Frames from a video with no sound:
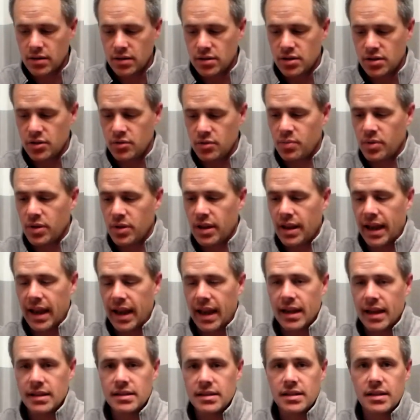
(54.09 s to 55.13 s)
to
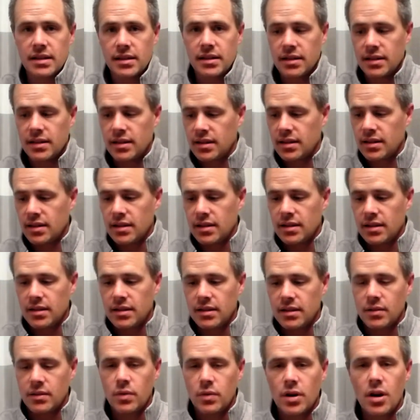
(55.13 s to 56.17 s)
plant.
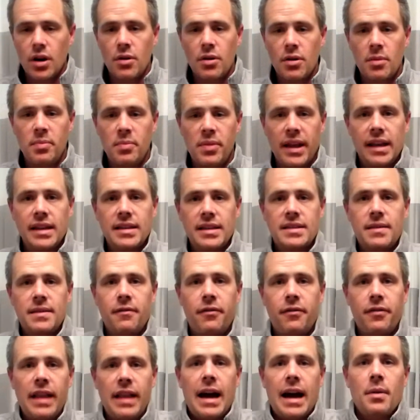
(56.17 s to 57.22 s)
We're going to plant some
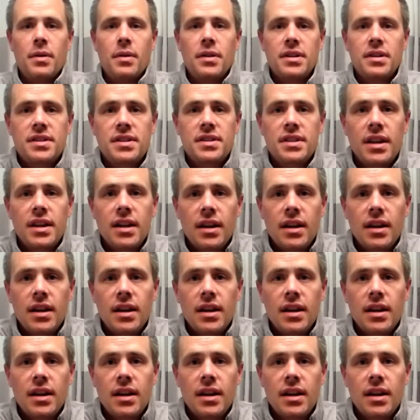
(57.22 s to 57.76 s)
flowers